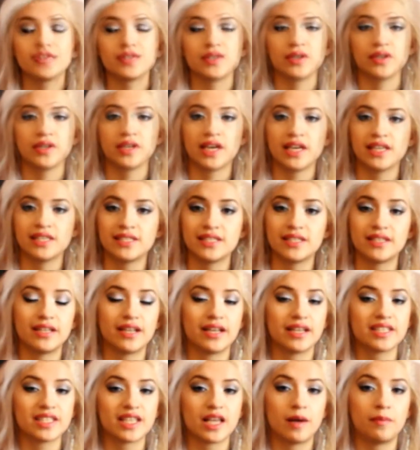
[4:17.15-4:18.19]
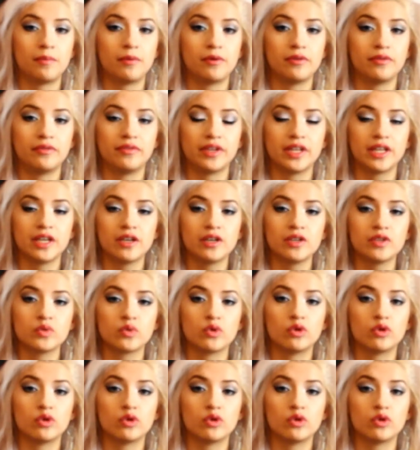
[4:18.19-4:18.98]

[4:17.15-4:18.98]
So you guys, in the next couple of videos,